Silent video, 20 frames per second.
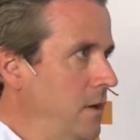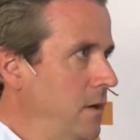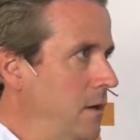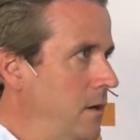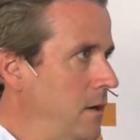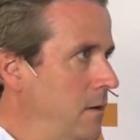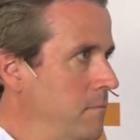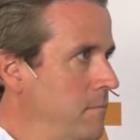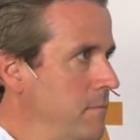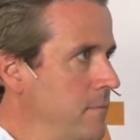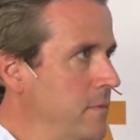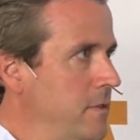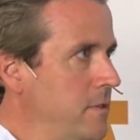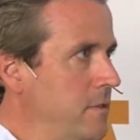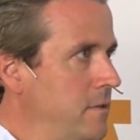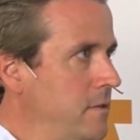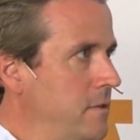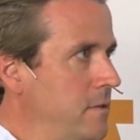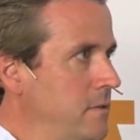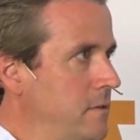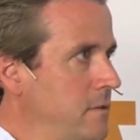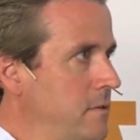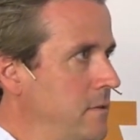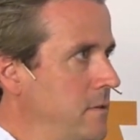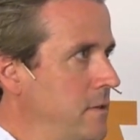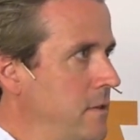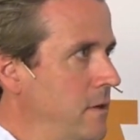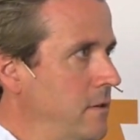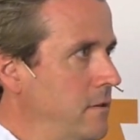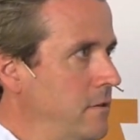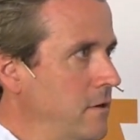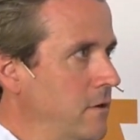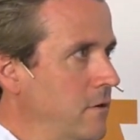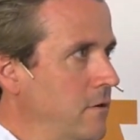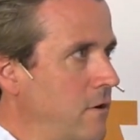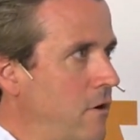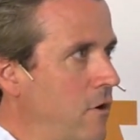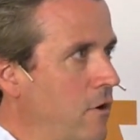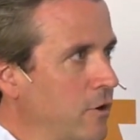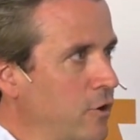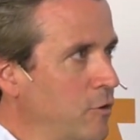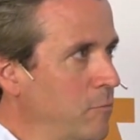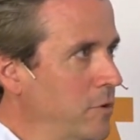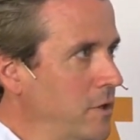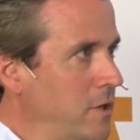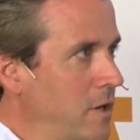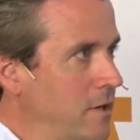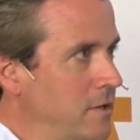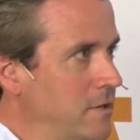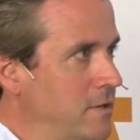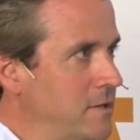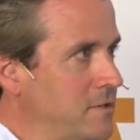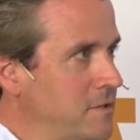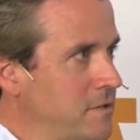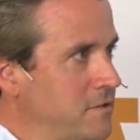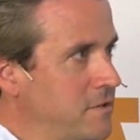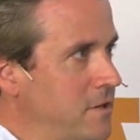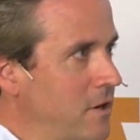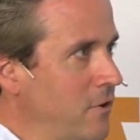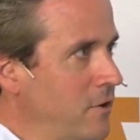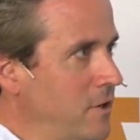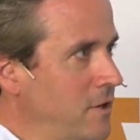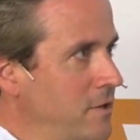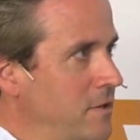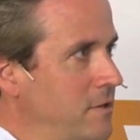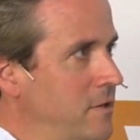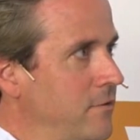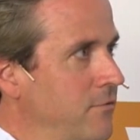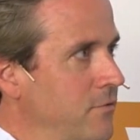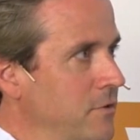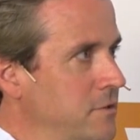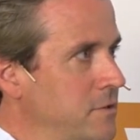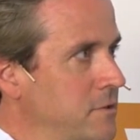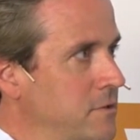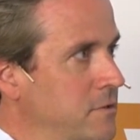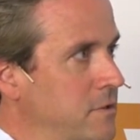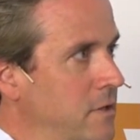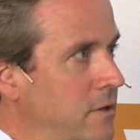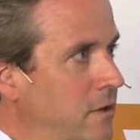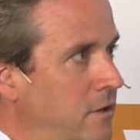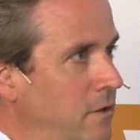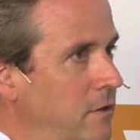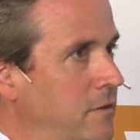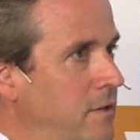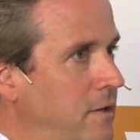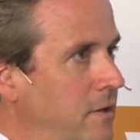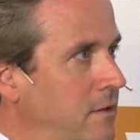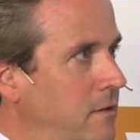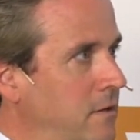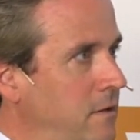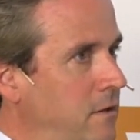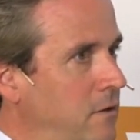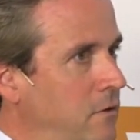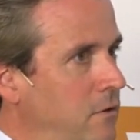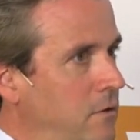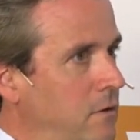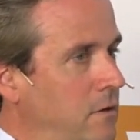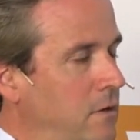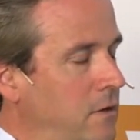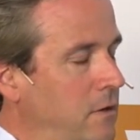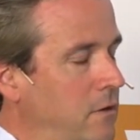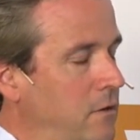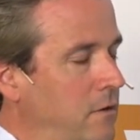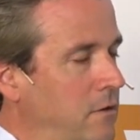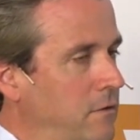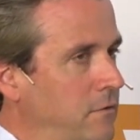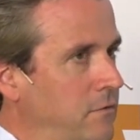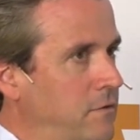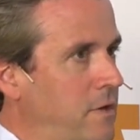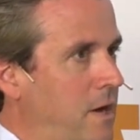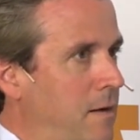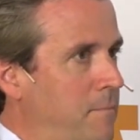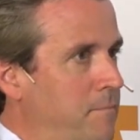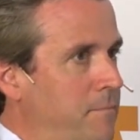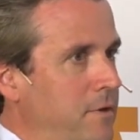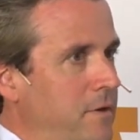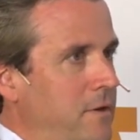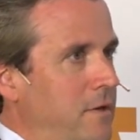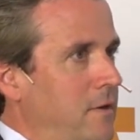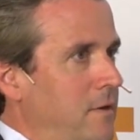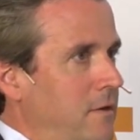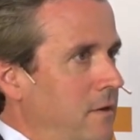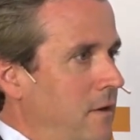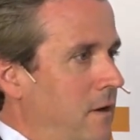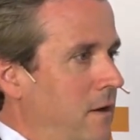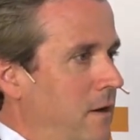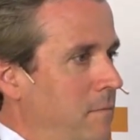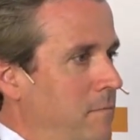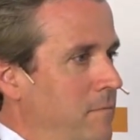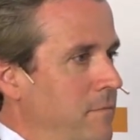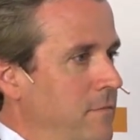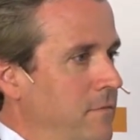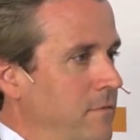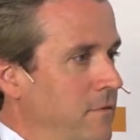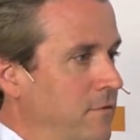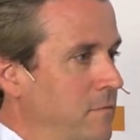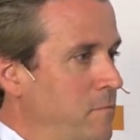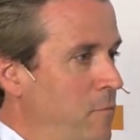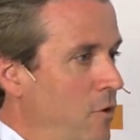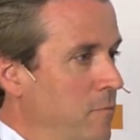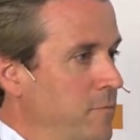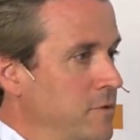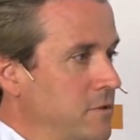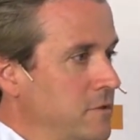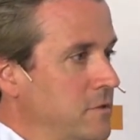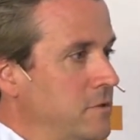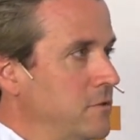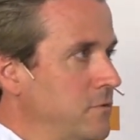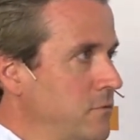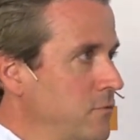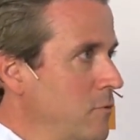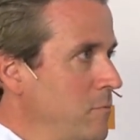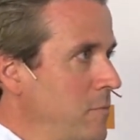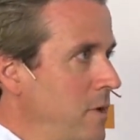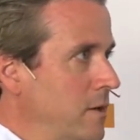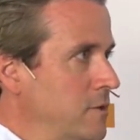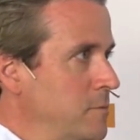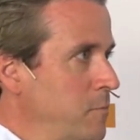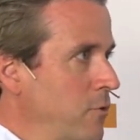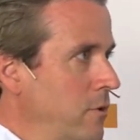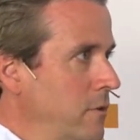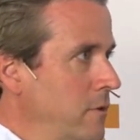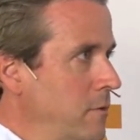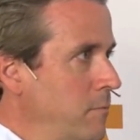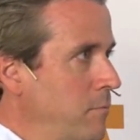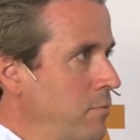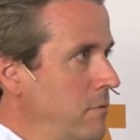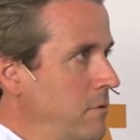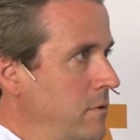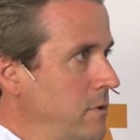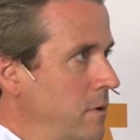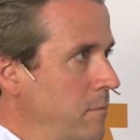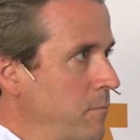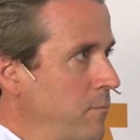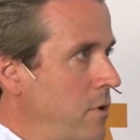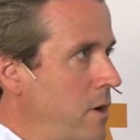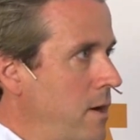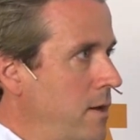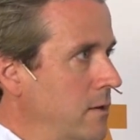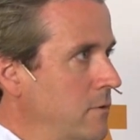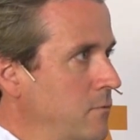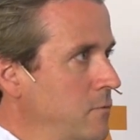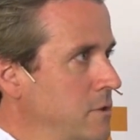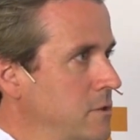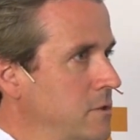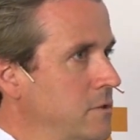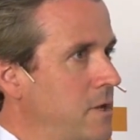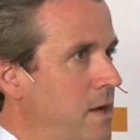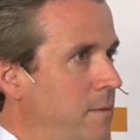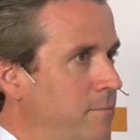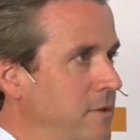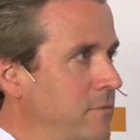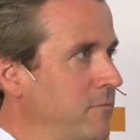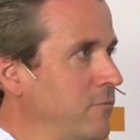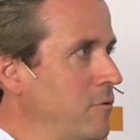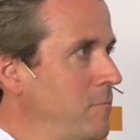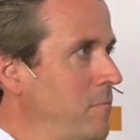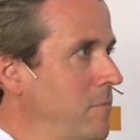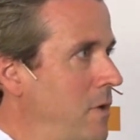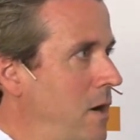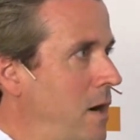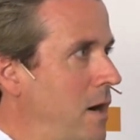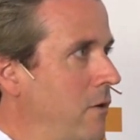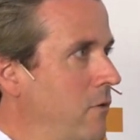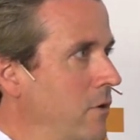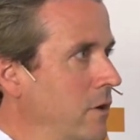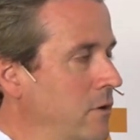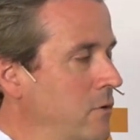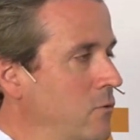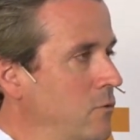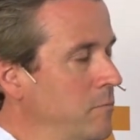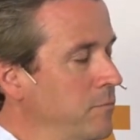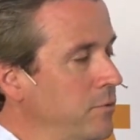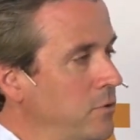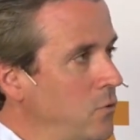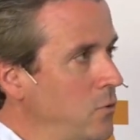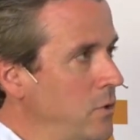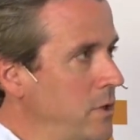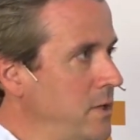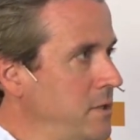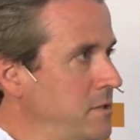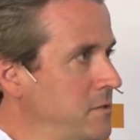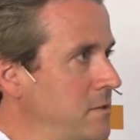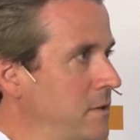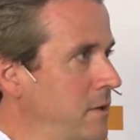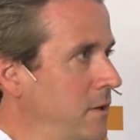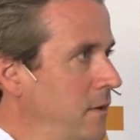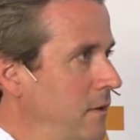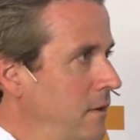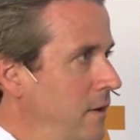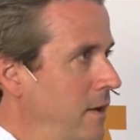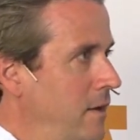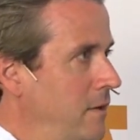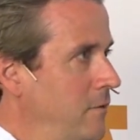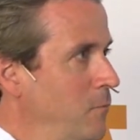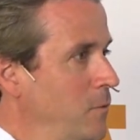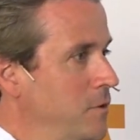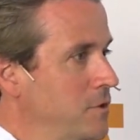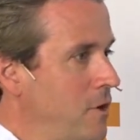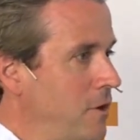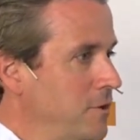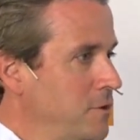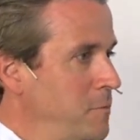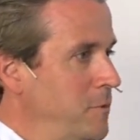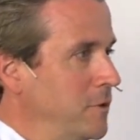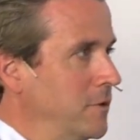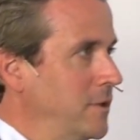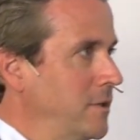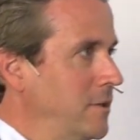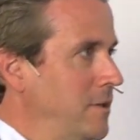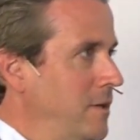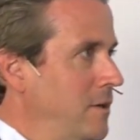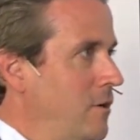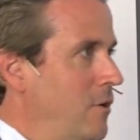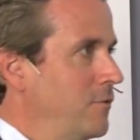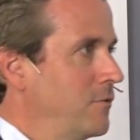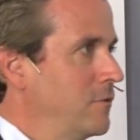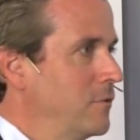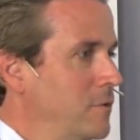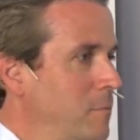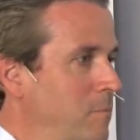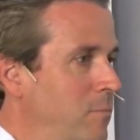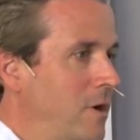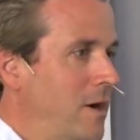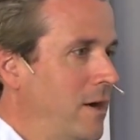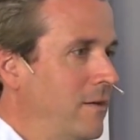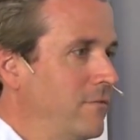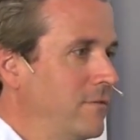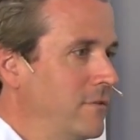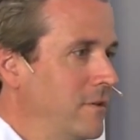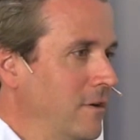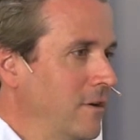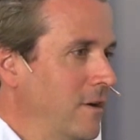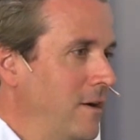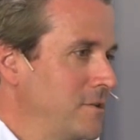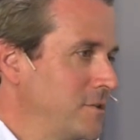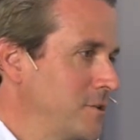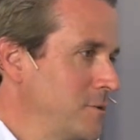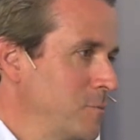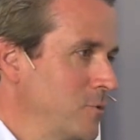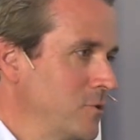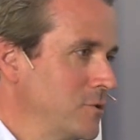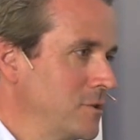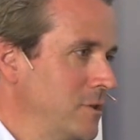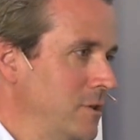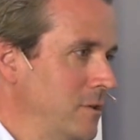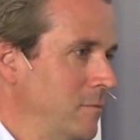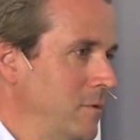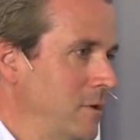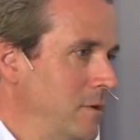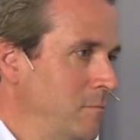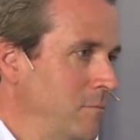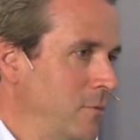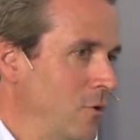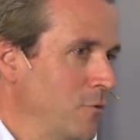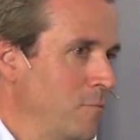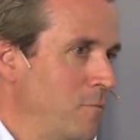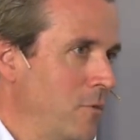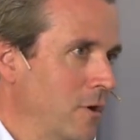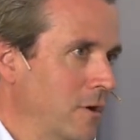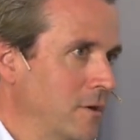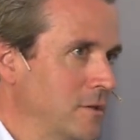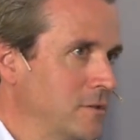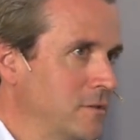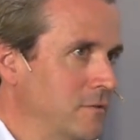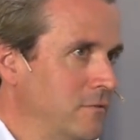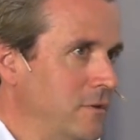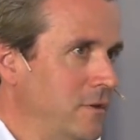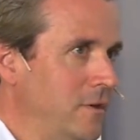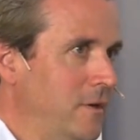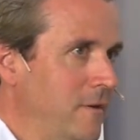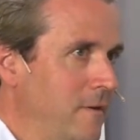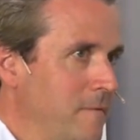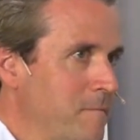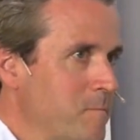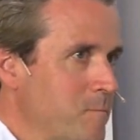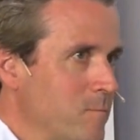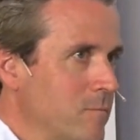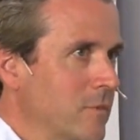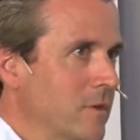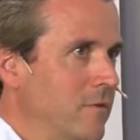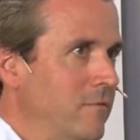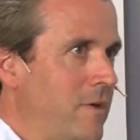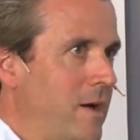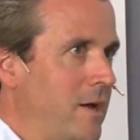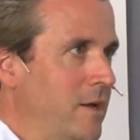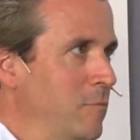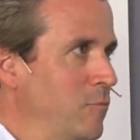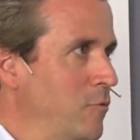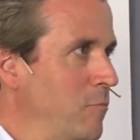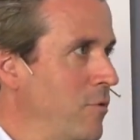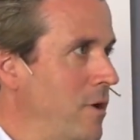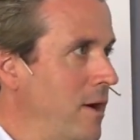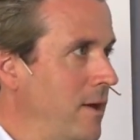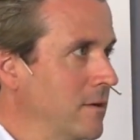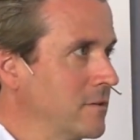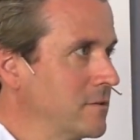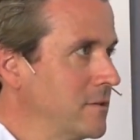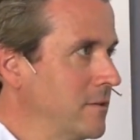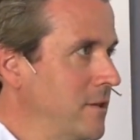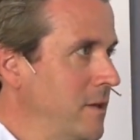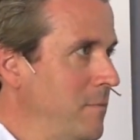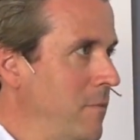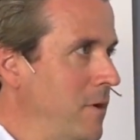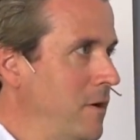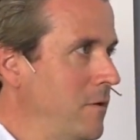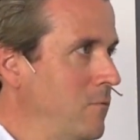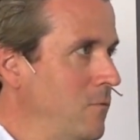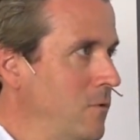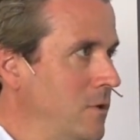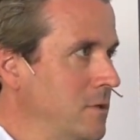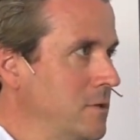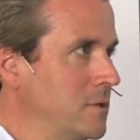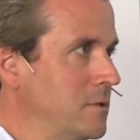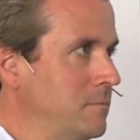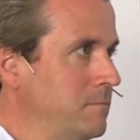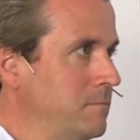Um, that there are arguably unnecessary differences that that stop um, the small businesses from exporting their, their product, which stop them from hiring new employees, and which ultimately then also deprive the customers in, in both markets of valuable products that they might want.